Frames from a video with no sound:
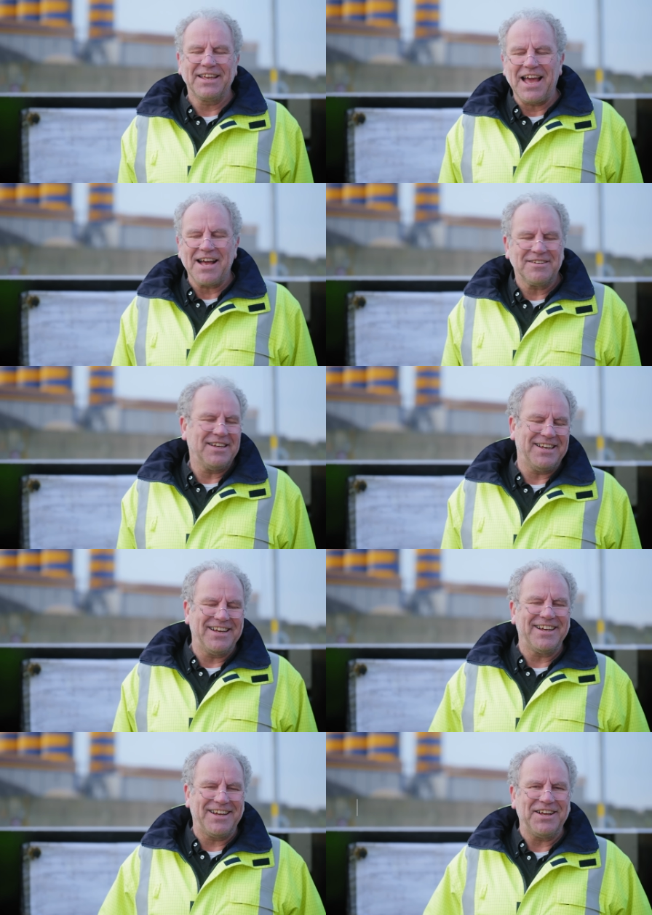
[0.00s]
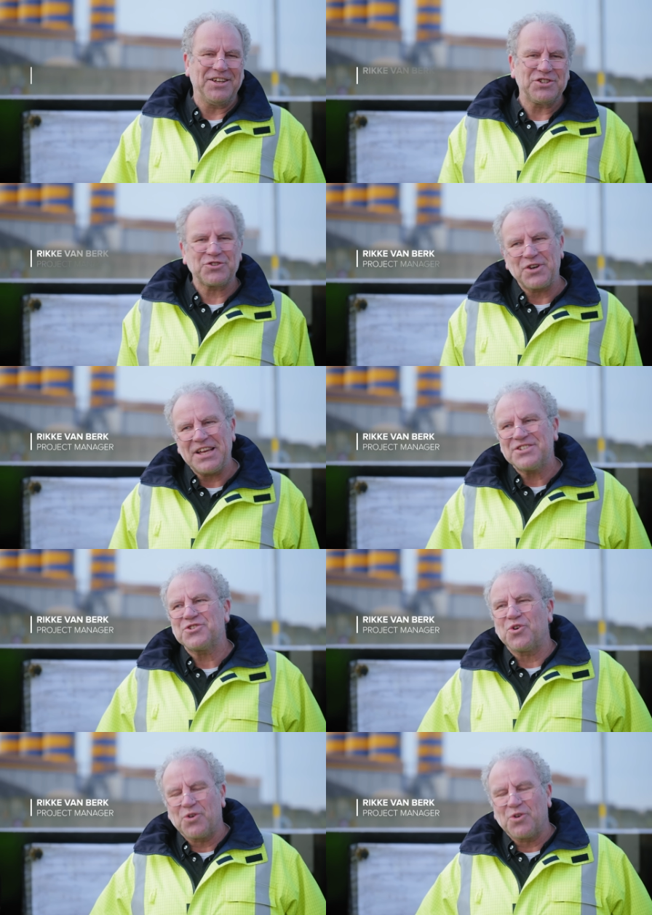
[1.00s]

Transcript: yeah, uh, stress